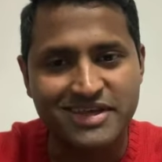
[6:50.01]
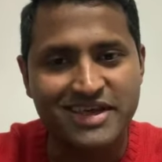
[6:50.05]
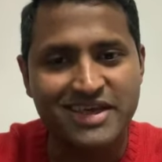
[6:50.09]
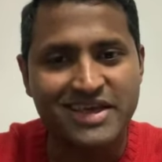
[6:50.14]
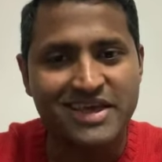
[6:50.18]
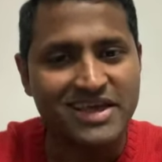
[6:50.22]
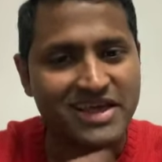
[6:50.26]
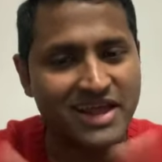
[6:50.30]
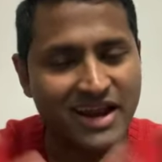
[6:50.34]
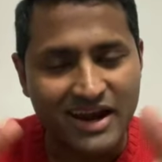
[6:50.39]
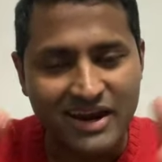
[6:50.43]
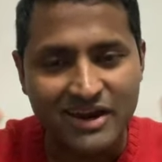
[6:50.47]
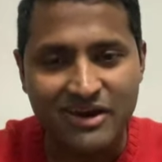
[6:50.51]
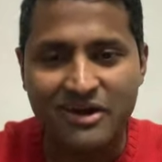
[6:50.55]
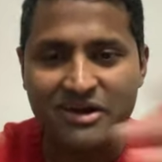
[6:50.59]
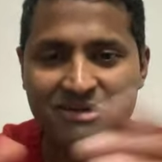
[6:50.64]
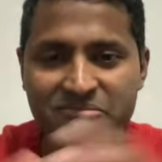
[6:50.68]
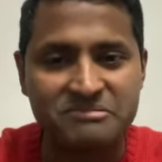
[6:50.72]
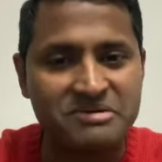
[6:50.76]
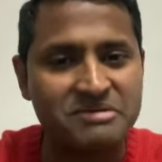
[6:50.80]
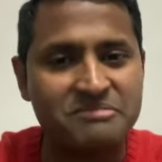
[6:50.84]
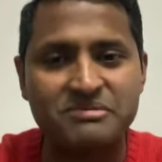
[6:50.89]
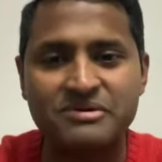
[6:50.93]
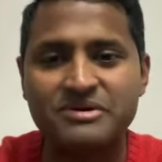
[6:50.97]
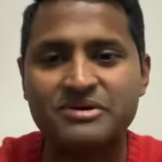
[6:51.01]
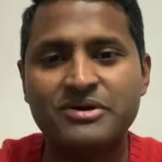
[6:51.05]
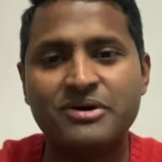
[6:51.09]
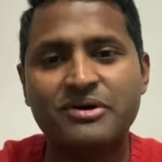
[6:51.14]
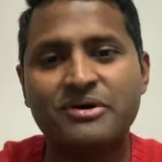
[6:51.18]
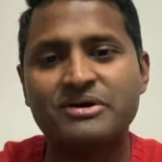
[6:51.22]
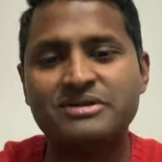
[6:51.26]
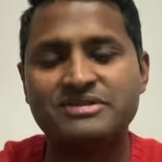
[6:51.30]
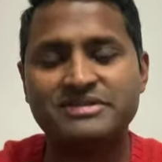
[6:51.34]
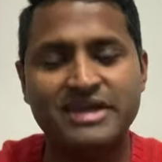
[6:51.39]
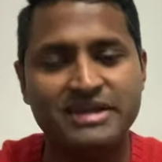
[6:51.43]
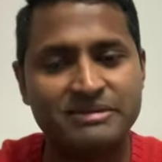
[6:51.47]
A lot of people know
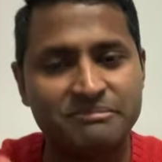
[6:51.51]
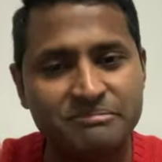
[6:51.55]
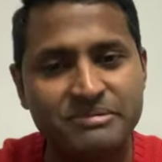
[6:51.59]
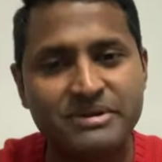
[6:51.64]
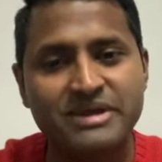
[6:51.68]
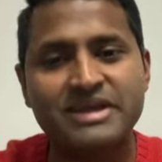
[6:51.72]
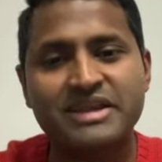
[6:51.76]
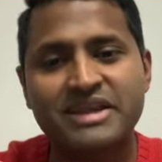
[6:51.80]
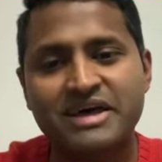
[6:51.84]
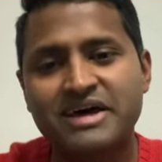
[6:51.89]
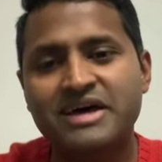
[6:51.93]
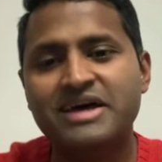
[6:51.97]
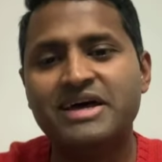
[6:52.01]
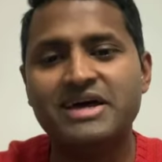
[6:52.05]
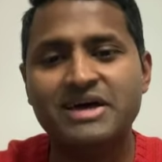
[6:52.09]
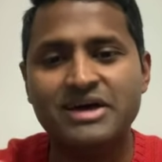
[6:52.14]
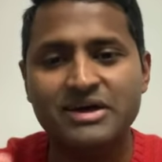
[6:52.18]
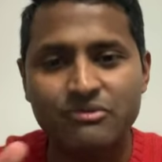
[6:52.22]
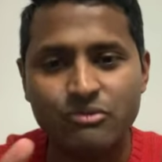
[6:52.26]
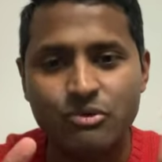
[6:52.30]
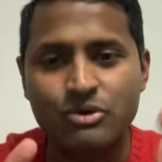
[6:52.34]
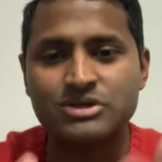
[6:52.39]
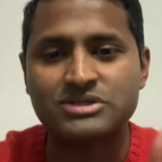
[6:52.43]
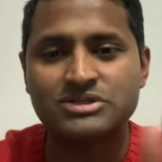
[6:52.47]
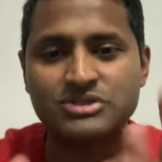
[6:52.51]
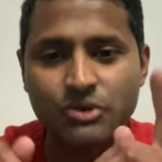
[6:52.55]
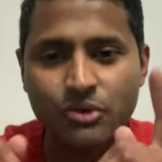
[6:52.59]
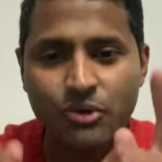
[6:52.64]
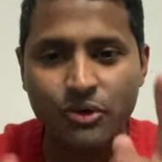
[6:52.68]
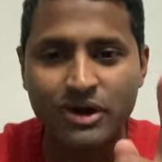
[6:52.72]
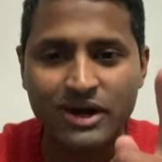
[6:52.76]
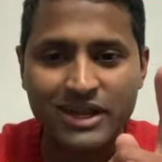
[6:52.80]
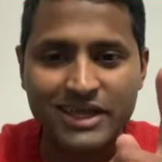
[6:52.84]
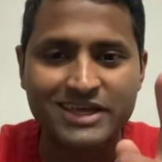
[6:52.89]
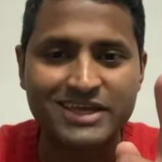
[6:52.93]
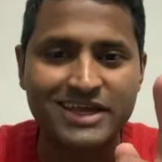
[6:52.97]
that Peter was the only
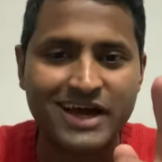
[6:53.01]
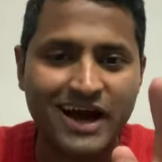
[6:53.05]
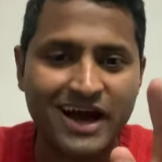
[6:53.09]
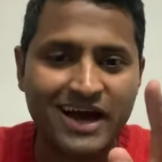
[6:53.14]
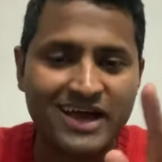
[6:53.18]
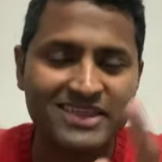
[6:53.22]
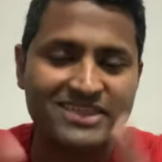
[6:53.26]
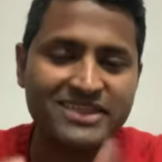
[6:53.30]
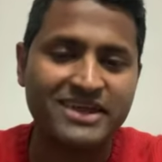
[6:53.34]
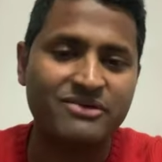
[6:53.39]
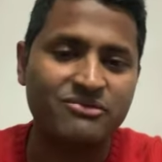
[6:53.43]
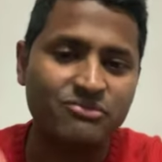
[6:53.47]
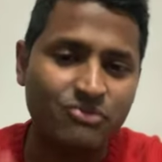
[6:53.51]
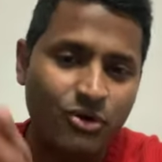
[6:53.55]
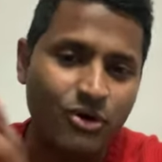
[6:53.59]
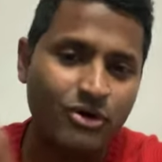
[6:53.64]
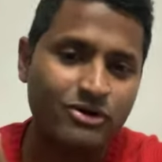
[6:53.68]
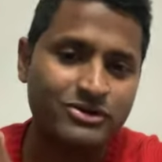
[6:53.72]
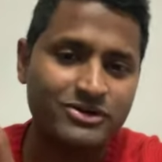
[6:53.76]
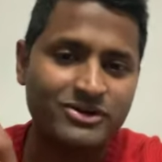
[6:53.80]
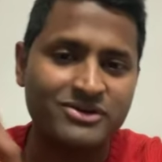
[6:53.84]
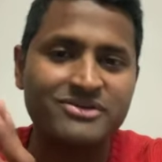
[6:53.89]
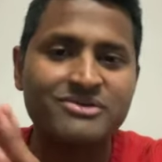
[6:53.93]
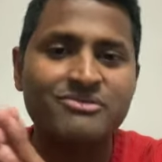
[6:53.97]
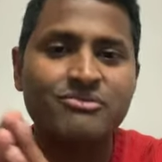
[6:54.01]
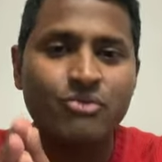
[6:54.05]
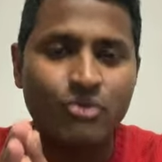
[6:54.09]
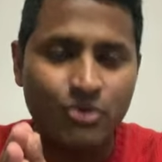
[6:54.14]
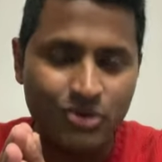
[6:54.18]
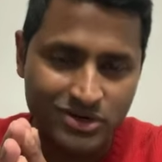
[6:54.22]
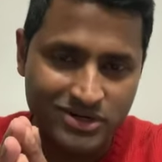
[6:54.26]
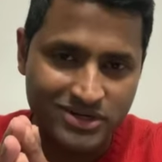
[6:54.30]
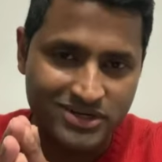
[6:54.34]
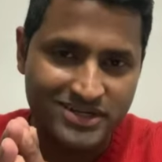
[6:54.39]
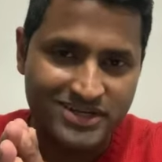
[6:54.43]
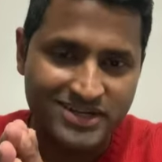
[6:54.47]
guy that walked on
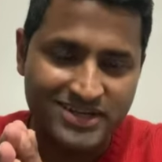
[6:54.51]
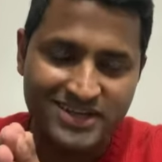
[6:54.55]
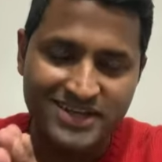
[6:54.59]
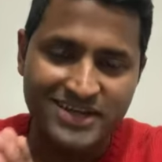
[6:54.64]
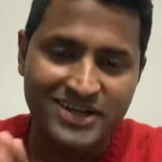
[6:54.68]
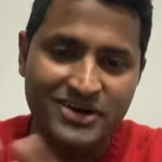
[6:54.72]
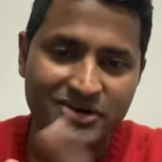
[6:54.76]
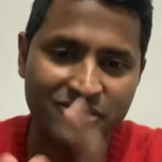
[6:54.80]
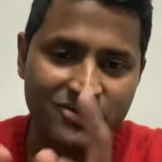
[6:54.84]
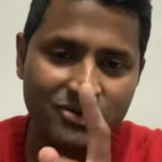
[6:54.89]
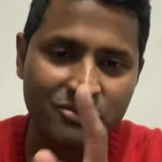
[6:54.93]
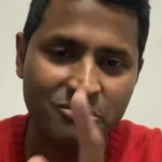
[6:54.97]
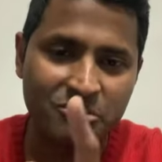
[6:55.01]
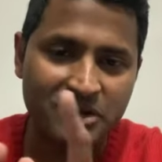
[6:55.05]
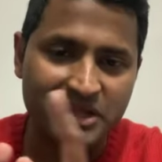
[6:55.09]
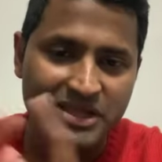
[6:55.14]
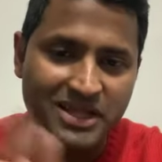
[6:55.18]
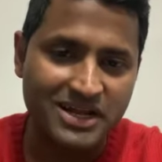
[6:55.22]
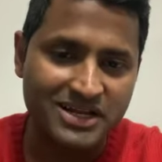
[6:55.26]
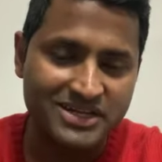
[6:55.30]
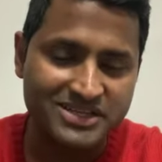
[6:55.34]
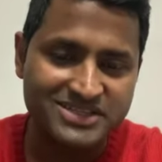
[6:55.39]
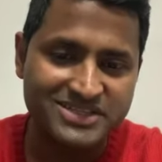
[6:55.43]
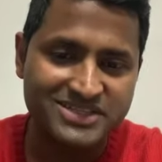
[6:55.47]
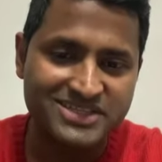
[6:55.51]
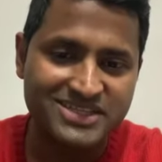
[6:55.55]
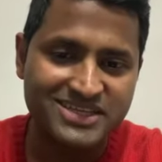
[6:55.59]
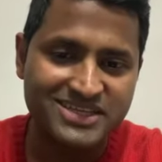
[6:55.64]
water, nobody else.